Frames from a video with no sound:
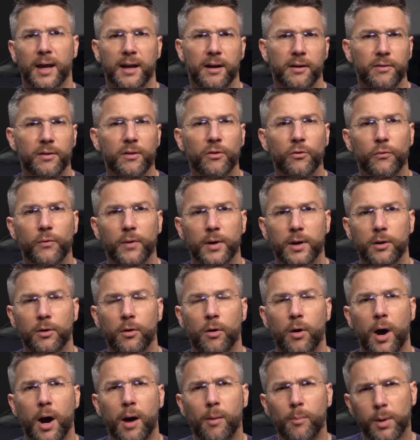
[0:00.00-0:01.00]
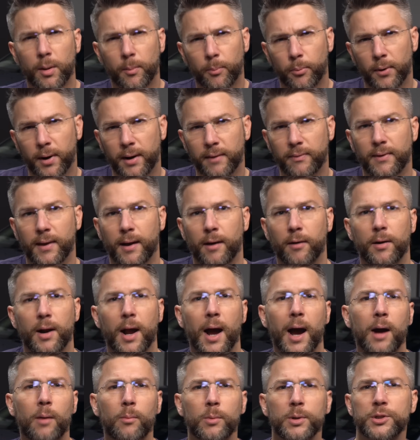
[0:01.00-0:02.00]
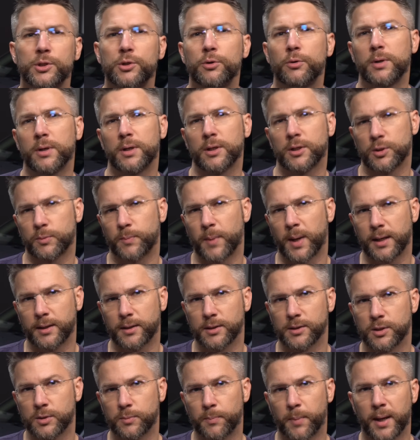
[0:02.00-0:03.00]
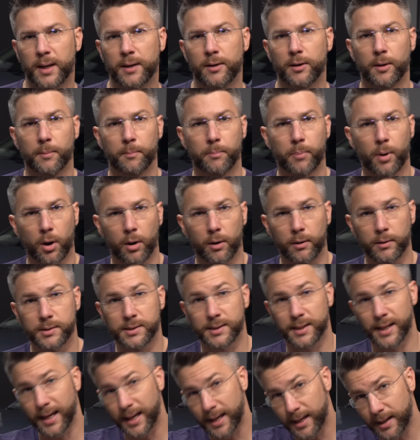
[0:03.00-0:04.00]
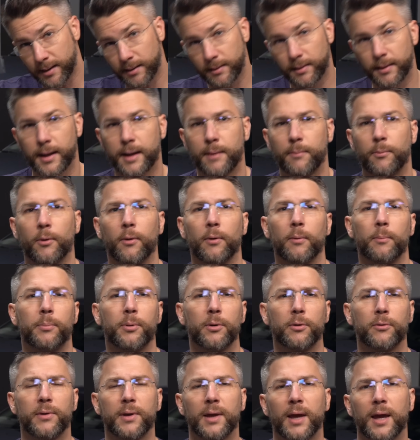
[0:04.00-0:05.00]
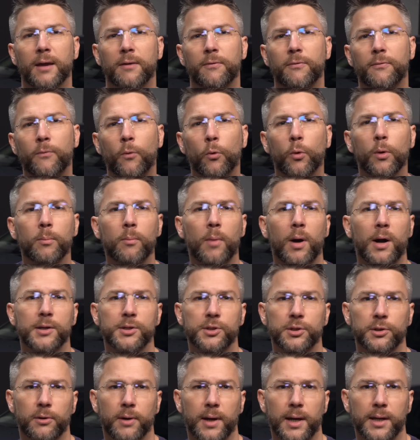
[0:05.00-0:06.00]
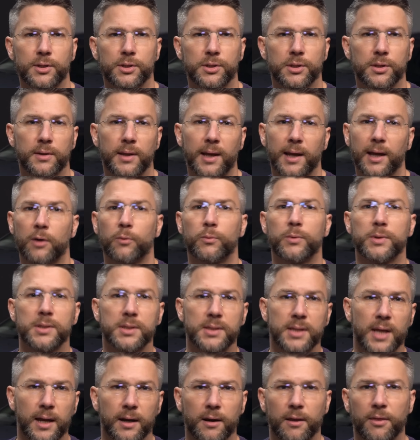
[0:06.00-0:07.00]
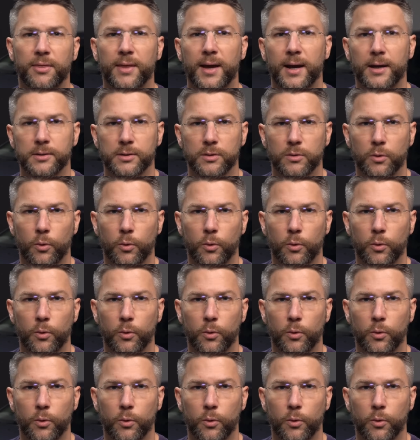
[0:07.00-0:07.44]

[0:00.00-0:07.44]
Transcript: And in this video, I'm going to break down how much you can expect to spend on parts and labor building a Ford modular engine that can withstand 1,000